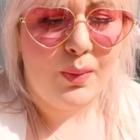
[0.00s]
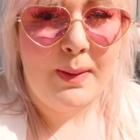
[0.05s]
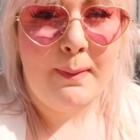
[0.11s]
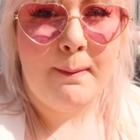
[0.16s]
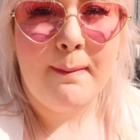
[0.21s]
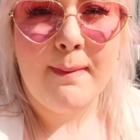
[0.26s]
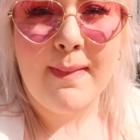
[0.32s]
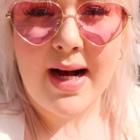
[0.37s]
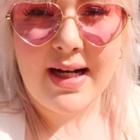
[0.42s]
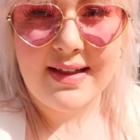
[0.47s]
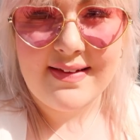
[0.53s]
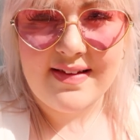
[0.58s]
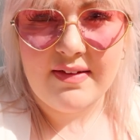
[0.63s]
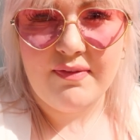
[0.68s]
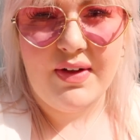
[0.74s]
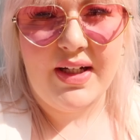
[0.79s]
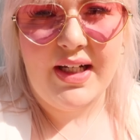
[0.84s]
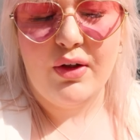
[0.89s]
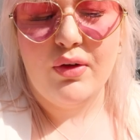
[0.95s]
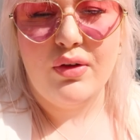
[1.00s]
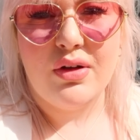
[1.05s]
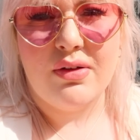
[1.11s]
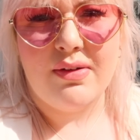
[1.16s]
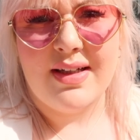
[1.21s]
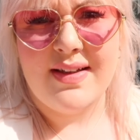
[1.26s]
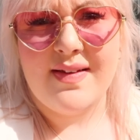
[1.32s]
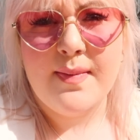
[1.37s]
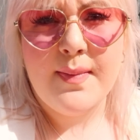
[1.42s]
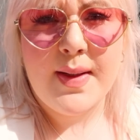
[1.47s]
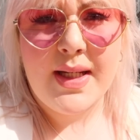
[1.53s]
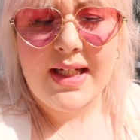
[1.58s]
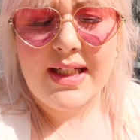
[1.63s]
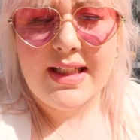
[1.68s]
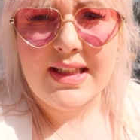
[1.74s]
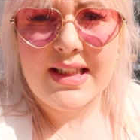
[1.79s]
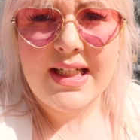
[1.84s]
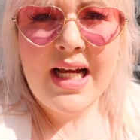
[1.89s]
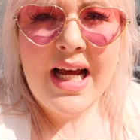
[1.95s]
We massively
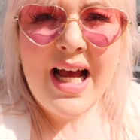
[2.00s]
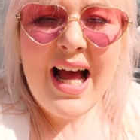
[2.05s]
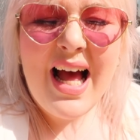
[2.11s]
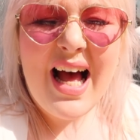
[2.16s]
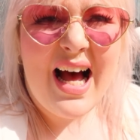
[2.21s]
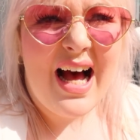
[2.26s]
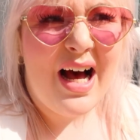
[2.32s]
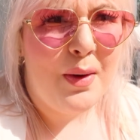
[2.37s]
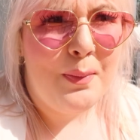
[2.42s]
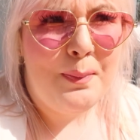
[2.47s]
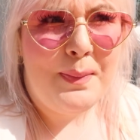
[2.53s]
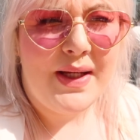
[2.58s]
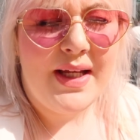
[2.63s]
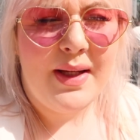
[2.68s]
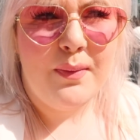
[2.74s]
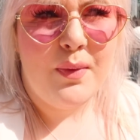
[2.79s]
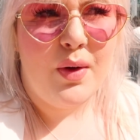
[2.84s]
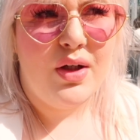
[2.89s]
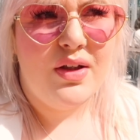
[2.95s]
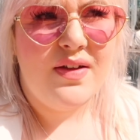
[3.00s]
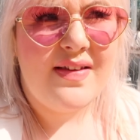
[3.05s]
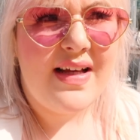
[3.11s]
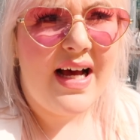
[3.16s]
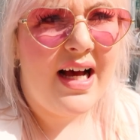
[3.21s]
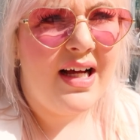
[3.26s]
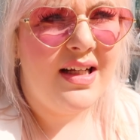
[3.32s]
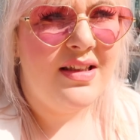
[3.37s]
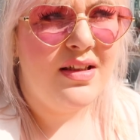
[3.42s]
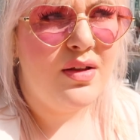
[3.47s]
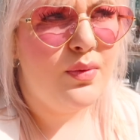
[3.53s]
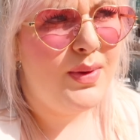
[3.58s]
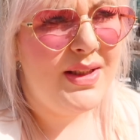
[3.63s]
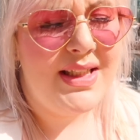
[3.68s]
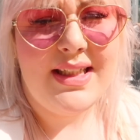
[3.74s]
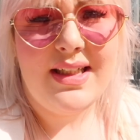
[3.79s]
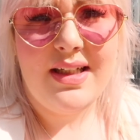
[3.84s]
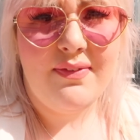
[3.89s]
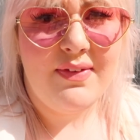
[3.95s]
underestimated how big it was and we
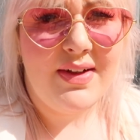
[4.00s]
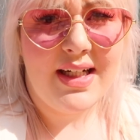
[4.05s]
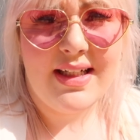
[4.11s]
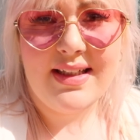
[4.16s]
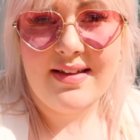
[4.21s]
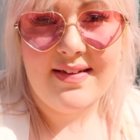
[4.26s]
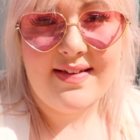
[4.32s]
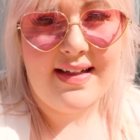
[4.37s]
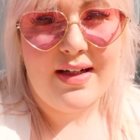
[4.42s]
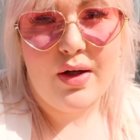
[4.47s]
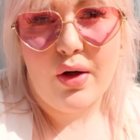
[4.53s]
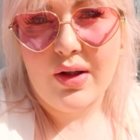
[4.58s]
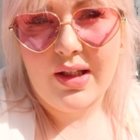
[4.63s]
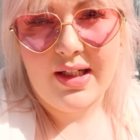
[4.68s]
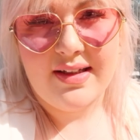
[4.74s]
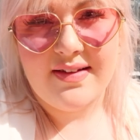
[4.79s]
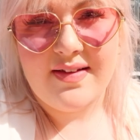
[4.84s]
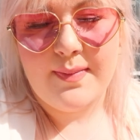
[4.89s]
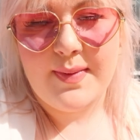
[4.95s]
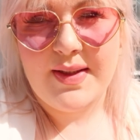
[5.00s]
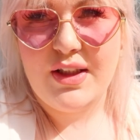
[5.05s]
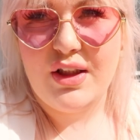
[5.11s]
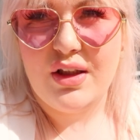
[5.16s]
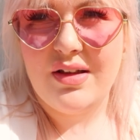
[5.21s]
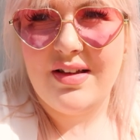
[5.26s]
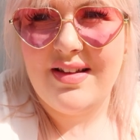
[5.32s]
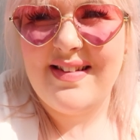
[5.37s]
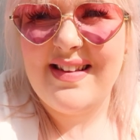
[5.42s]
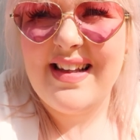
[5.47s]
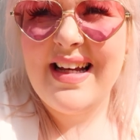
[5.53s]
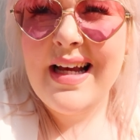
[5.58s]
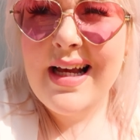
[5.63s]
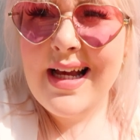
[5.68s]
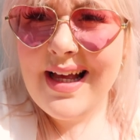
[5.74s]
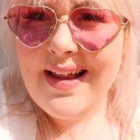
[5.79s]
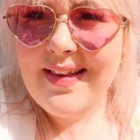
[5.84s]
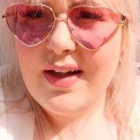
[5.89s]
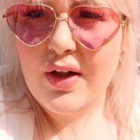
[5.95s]
didn't even get to see all the exhibitions.
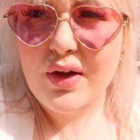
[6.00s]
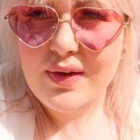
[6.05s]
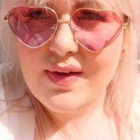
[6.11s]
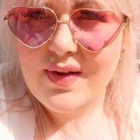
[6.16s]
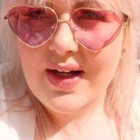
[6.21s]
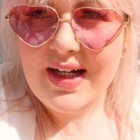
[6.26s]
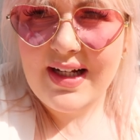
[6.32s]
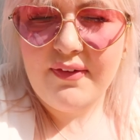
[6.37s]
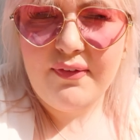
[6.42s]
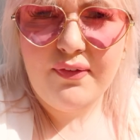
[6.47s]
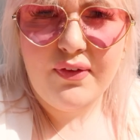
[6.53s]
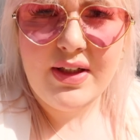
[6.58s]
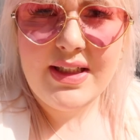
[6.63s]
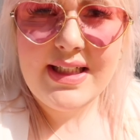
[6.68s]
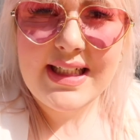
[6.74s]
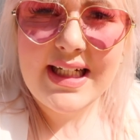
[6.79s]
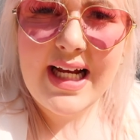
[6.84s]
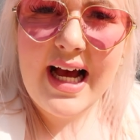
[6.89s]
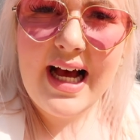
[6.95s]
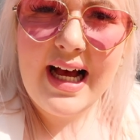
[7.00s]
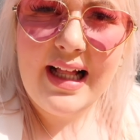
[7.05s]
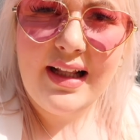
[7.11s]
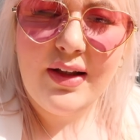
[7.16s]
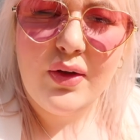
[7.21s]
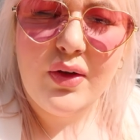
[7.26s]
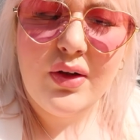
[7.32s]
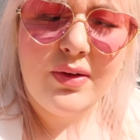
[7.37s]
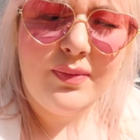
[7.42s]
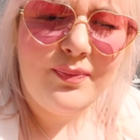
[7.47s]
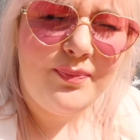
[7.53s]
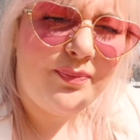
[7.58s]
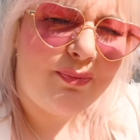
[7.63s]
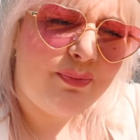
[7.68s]
They also had a Frida Kahlo